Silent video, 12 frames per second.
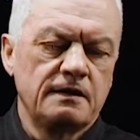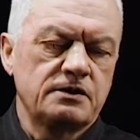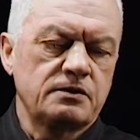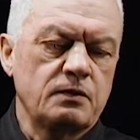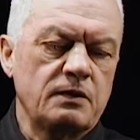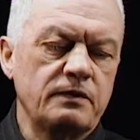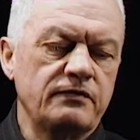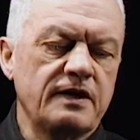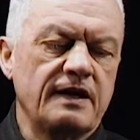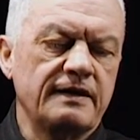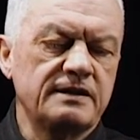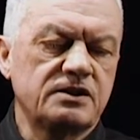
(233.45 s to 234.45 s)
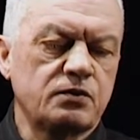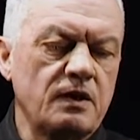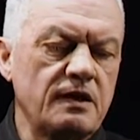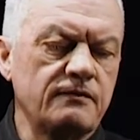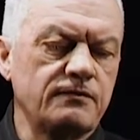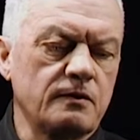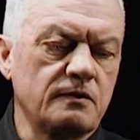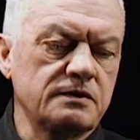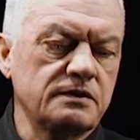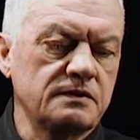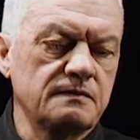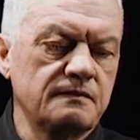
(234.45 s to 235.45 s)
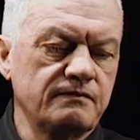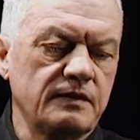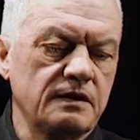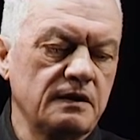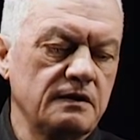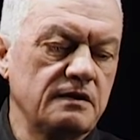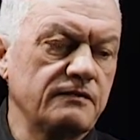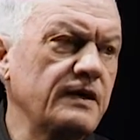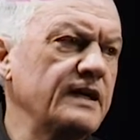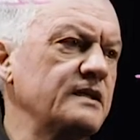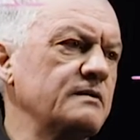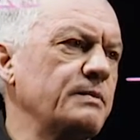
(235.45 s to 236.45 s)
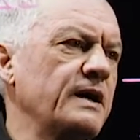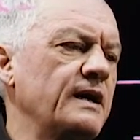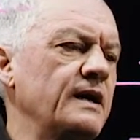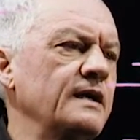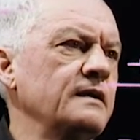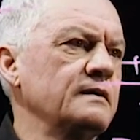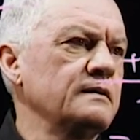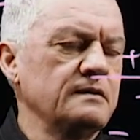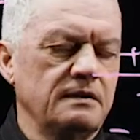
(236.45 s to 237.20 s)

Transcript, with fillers: So what we've got is 12 volts divided by